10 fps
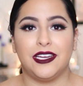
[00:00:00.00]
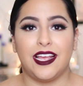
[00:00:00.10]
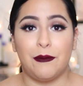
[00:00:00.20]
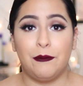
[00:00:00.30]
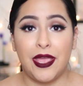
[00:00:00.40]
me
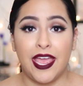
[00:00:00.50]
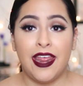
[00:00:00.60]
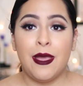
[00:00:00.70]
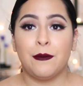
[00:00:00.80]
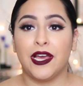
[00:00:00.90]
a
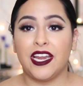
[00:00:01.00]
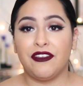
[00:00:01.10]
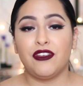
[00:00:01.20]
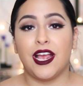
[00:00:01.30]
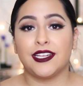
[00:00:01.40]
bit, but
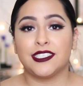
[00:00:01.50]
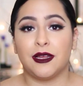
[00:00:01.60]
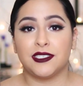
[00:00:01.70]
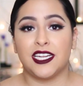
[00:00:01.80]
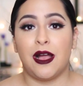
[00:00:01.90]
if you guys
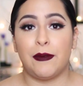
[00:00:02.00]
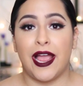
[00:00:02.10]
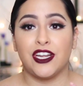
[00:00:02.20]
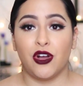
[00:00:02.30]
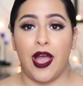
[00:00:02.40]
thumbs it up,
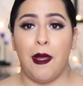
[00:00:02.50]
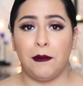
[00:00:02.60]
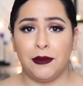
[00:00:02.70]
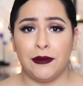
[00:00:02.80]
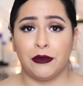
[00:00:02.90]
I know how
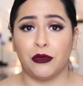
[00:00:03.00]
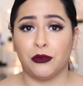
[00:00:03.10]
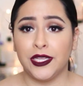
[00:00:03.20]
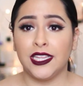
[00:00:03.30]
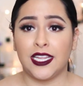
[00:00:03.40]
many
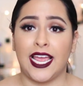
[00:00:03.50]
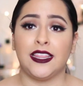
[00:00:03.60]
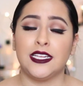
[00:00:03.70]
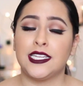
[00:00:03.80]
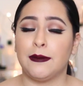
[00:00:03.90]
people really
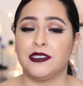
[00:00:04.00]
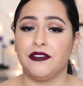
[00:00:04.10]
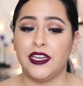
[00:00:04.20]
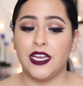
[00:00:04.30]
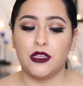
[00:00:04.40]
like these types
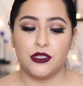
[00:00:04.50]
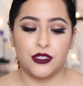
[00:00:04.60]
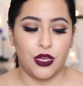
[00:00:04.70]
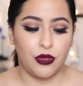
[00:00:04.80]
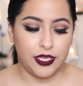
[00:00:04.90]
of videos.
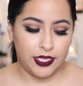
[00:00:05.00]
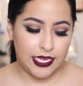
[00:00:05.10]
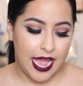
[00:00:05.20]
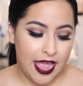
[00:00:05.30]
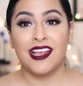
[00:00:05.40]
So
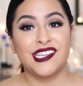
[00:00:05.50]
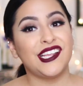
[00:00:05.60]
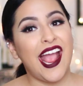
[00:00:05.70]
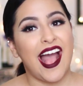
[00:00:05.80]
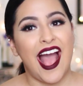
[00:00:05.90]
yeah.
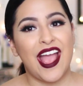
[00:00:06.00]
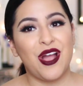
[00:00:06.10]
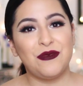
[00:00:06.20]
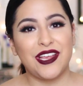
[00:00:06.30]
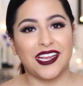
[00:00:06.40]
So yeah, I
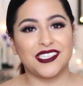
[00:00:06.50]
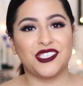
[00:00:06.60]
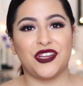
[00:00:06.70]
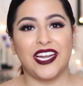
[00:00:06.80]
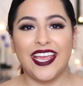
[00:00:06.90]
hope you guys
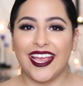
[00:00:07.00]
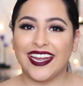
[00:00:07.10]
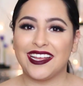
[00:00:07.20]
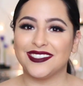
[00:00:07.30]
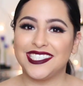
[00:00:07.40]
enjoyed it
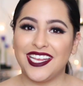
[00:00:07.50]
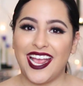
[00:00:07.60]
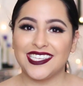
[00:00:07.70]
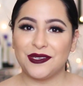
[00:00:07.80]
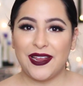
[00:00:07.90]
and I will see you
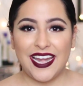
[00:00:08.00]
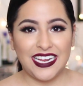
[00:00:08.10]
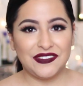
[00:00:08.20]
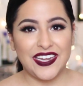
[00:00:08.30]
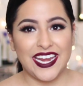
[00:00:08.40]
guys in my
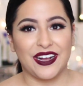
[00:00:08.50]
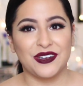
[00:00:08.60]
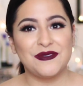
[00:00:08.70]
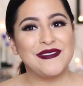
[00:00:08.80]
next video.